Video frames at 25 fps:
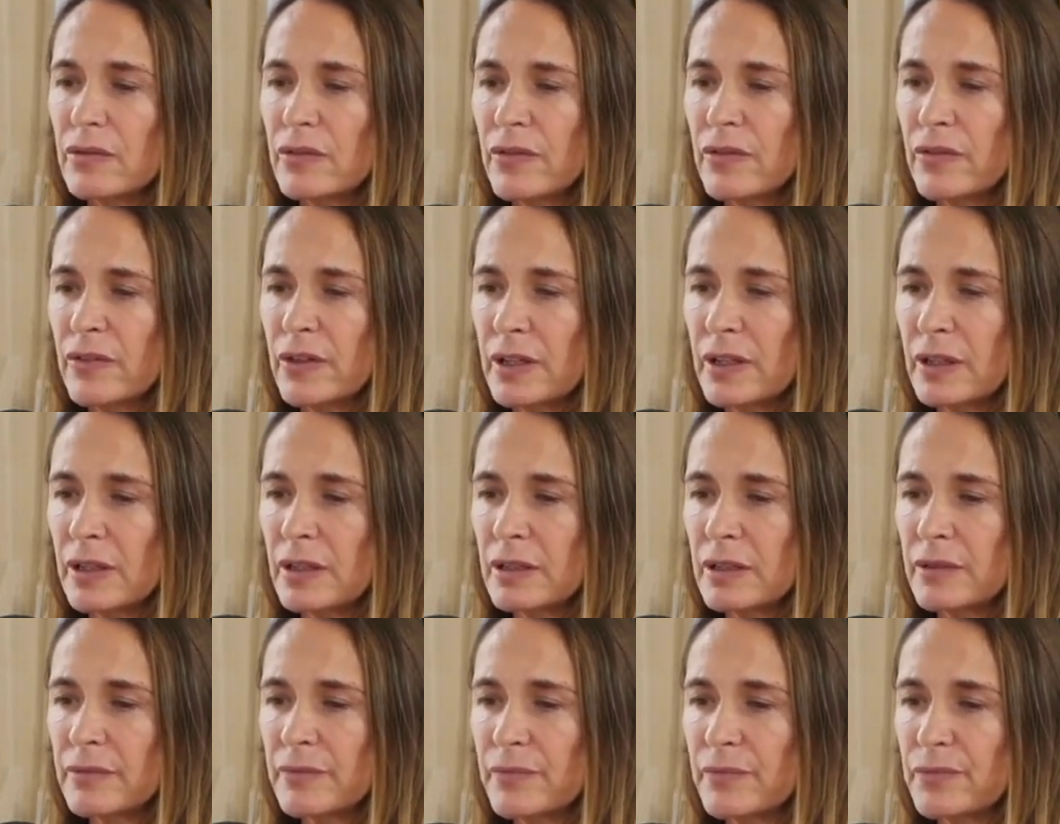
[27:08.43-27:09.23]

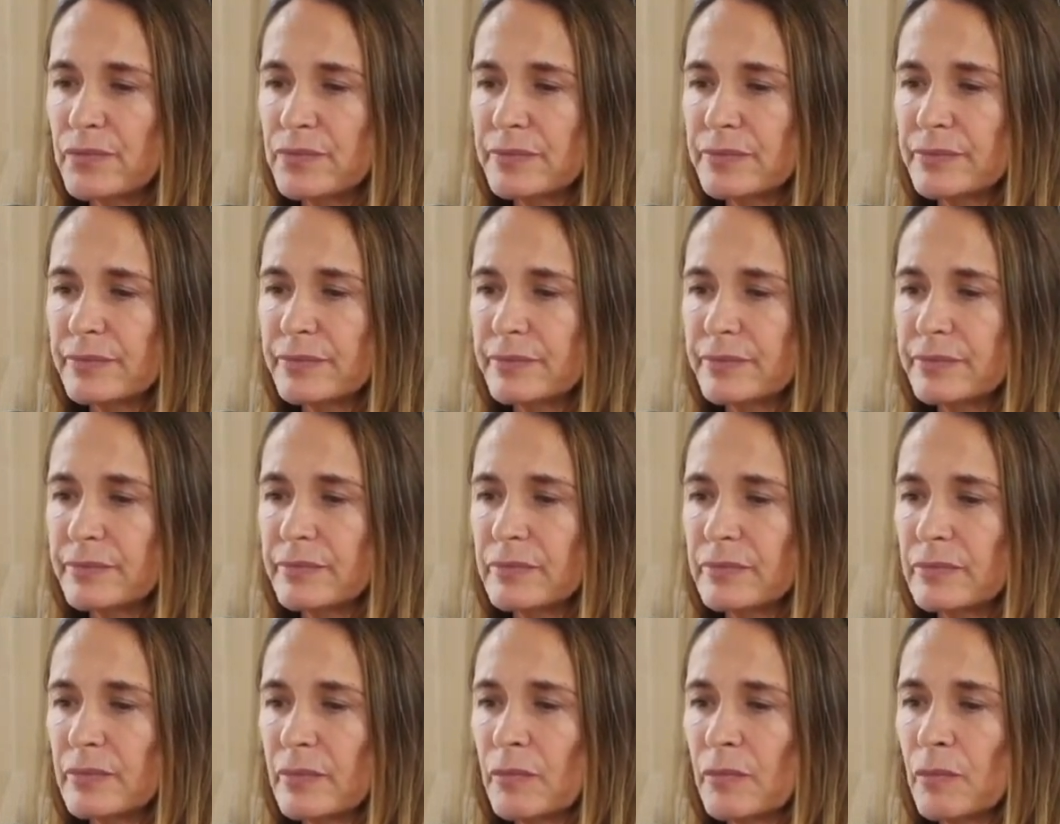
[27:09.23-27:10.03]
The
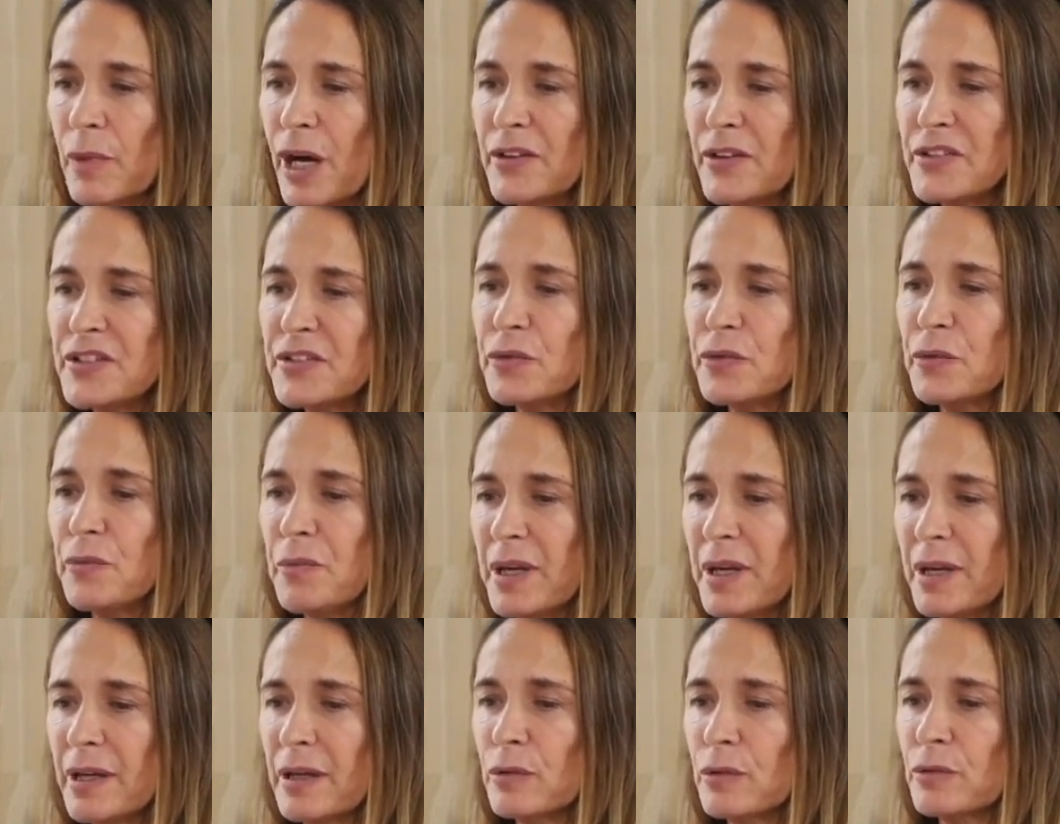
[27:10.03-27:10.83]

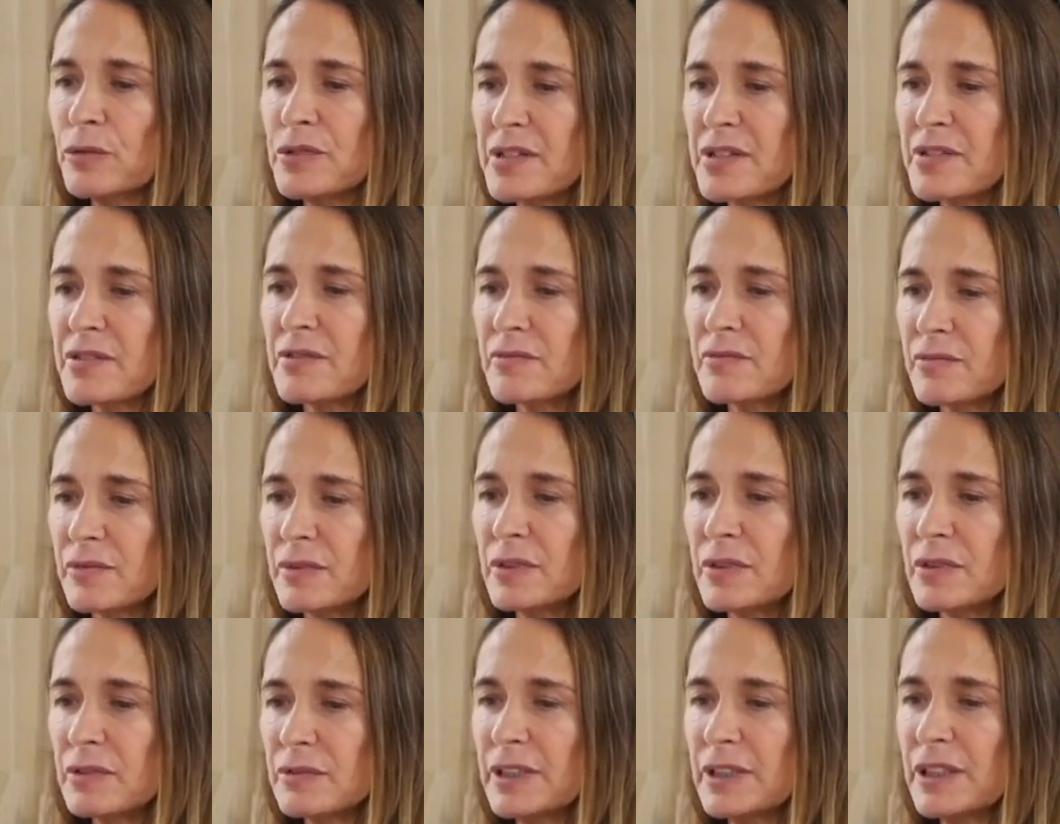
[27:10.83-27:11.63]
monster man, who was
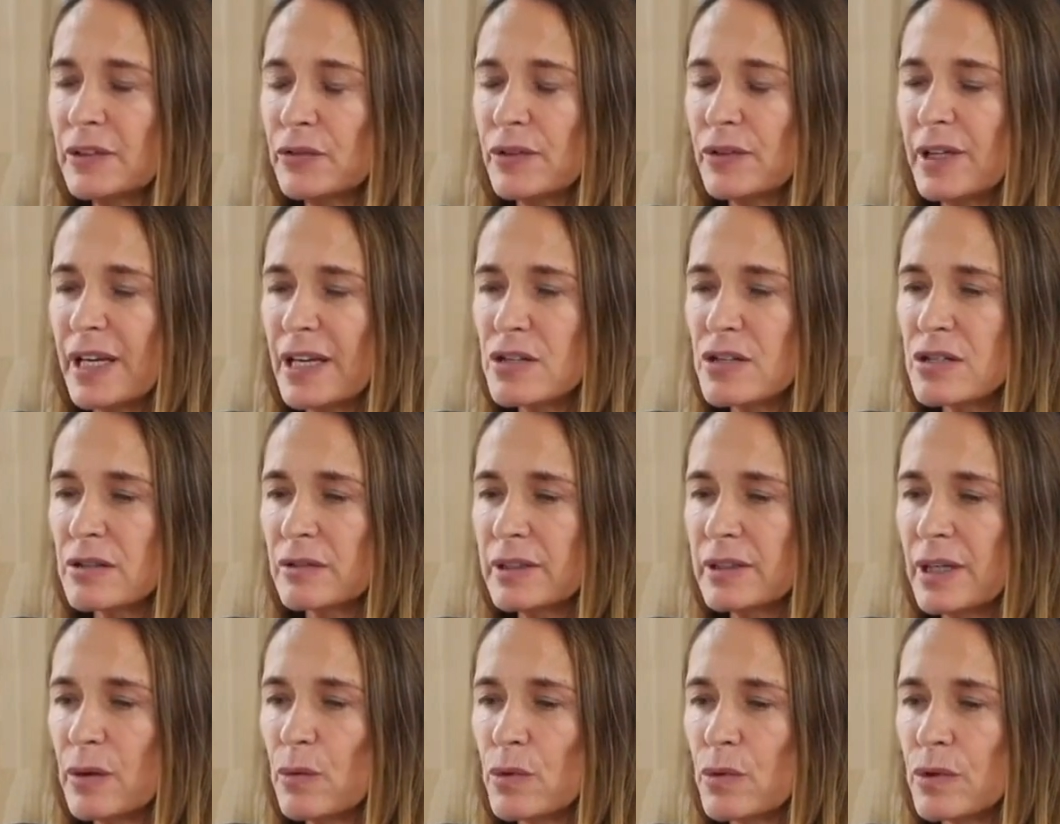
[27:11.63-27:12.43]
the
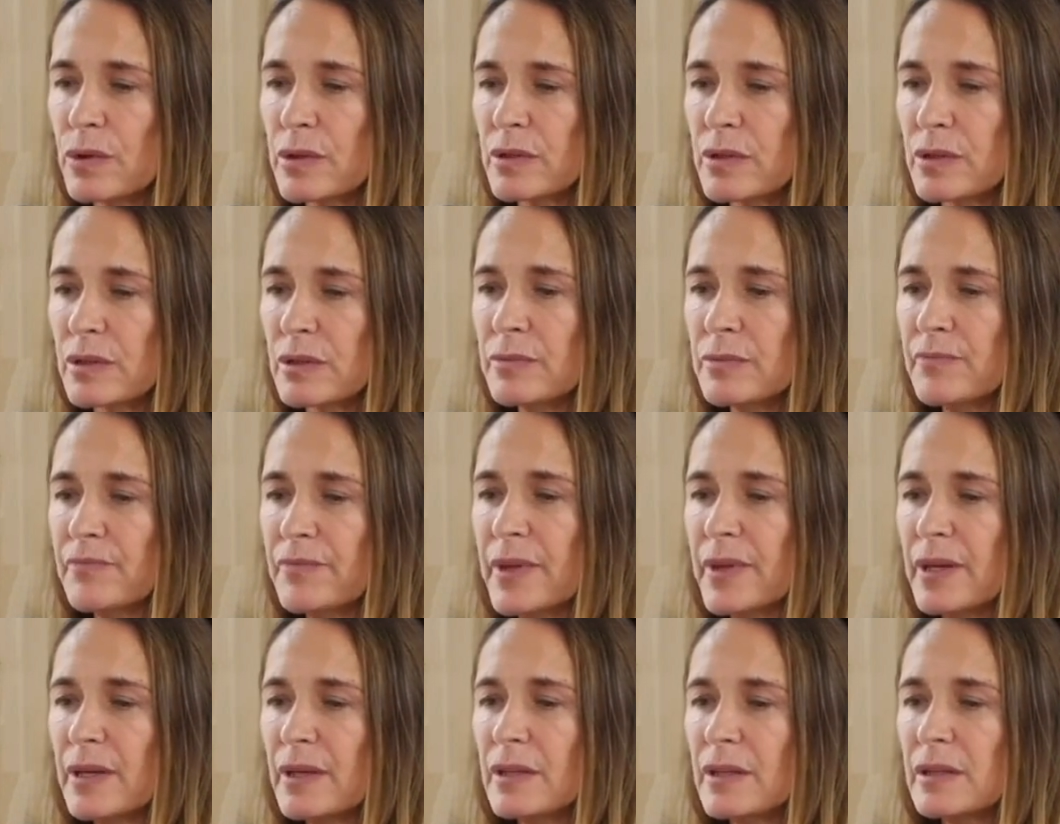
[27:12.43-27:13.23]
international networker,